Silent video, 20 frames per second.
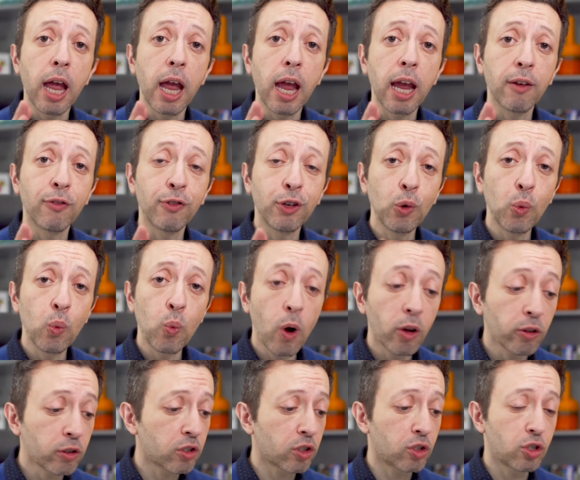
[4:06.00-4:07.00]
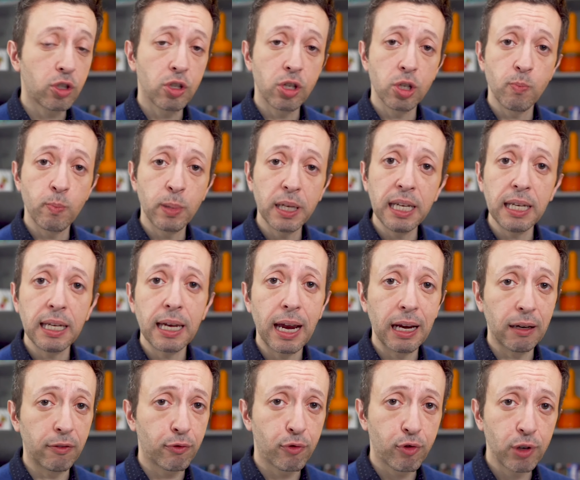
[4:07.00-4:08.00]
If you want to be a
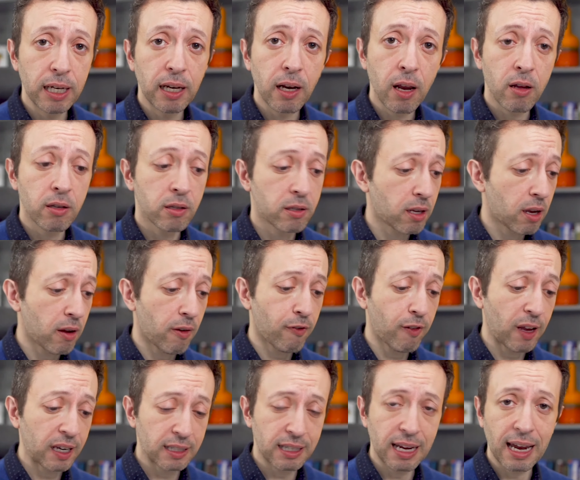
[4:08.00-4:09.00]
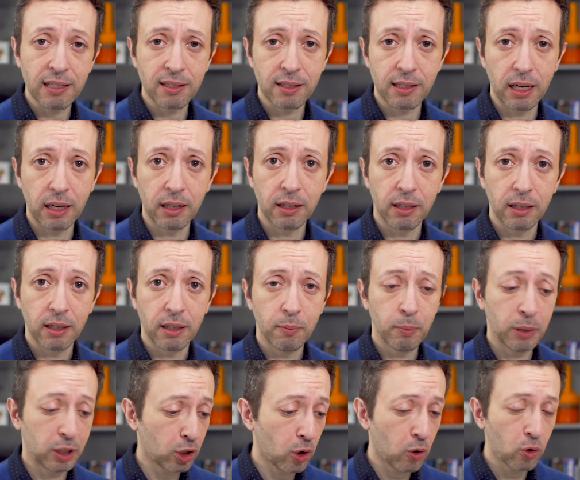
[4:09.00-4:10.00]
freelancer, fantastic.
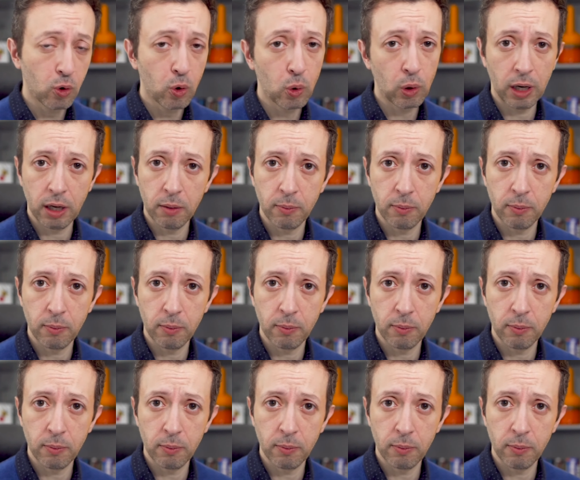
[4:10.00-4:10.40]
But don't call it a